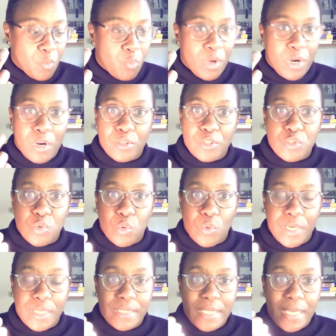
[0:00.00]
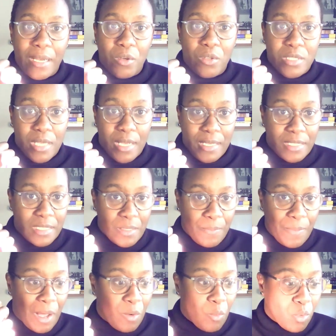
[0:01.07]
what her story tells us
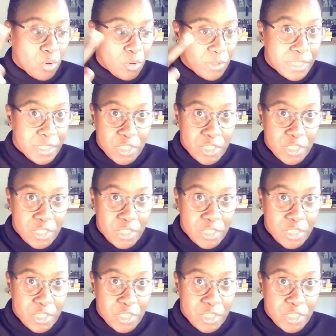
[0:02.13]
about world